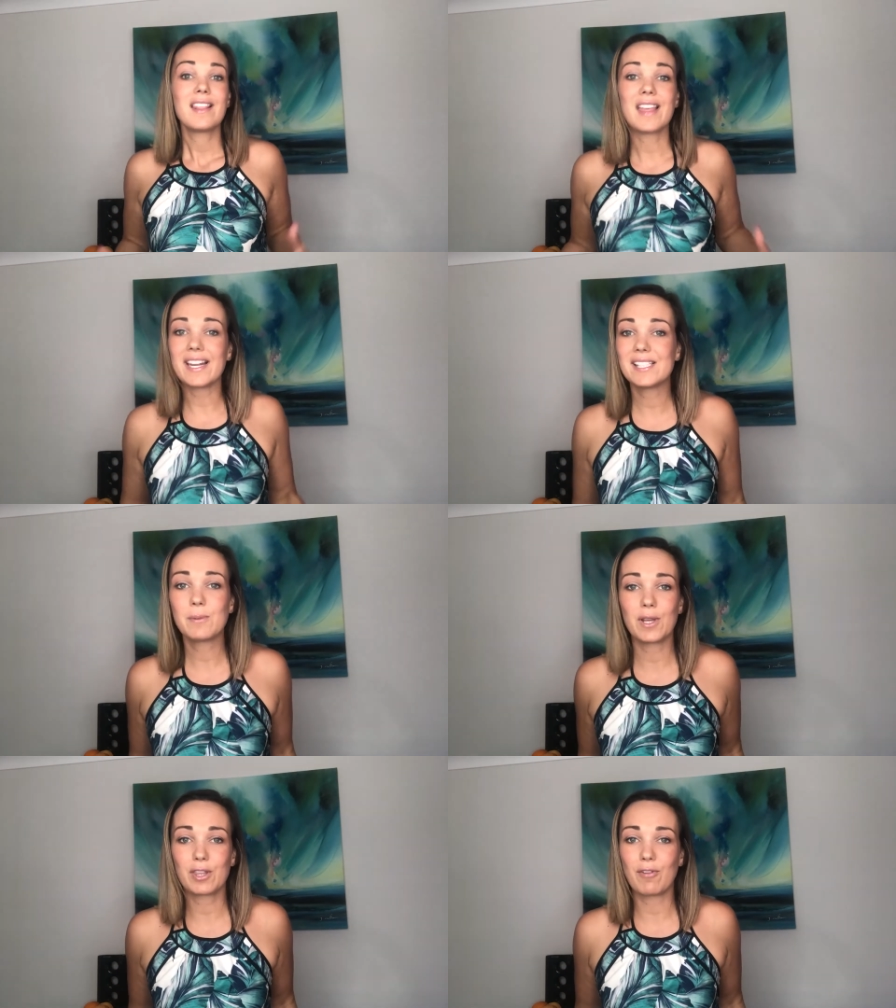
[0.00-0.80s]
That is
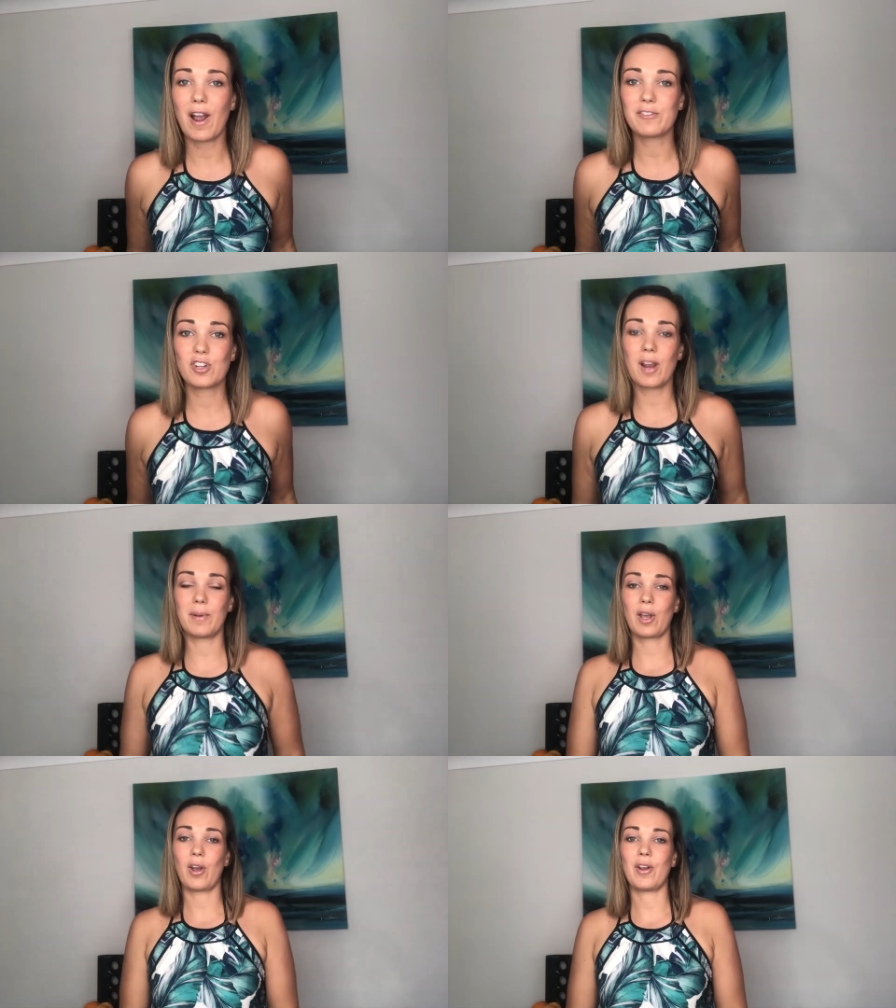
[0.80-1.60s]
what Thrive
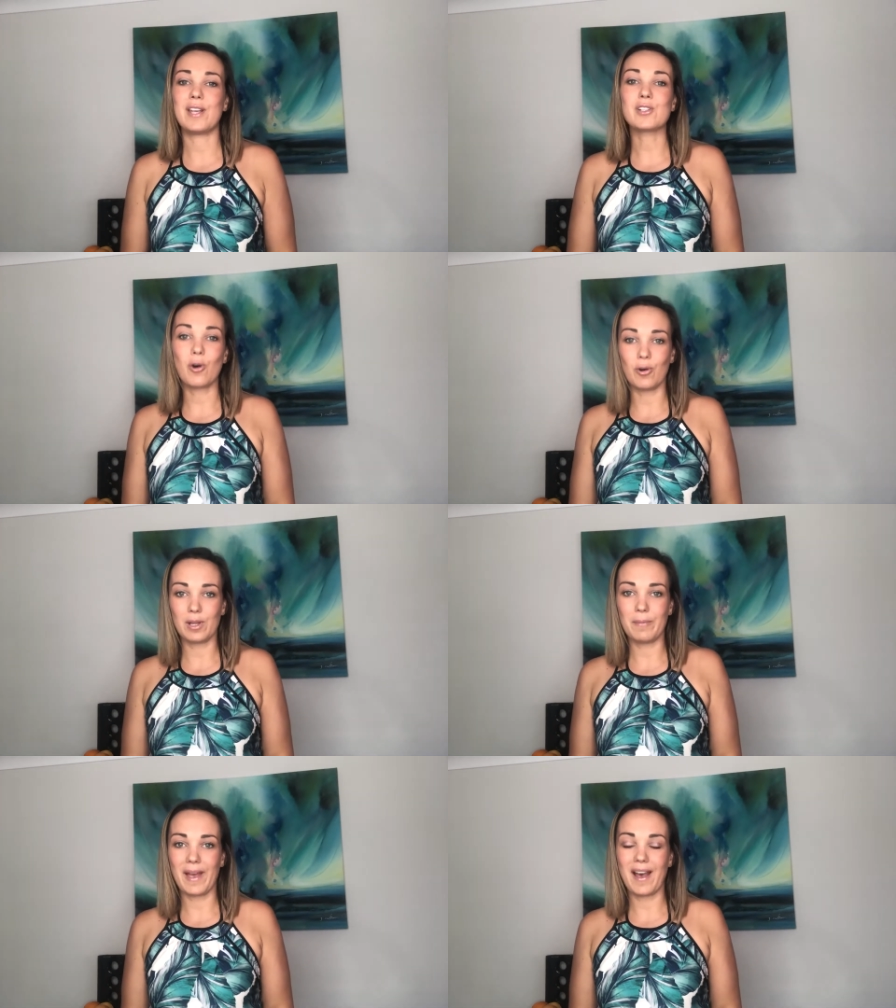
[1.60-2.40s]
Tribe & Co. is all
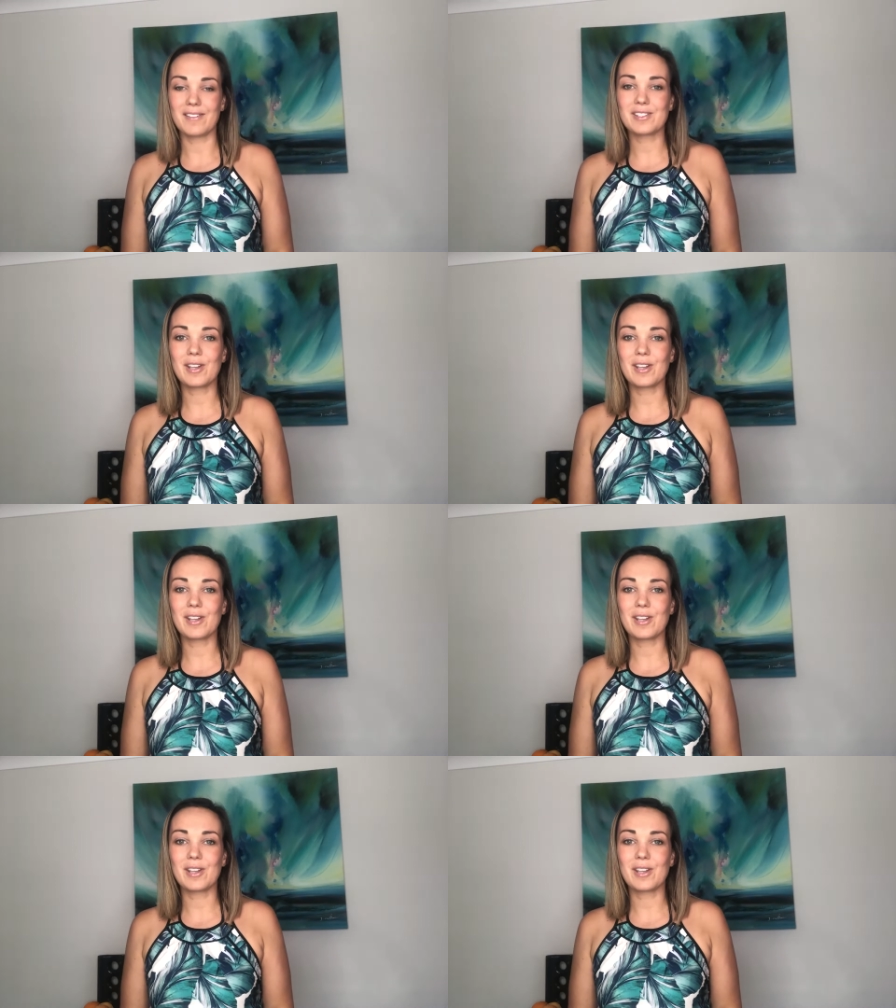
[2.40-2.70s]
about.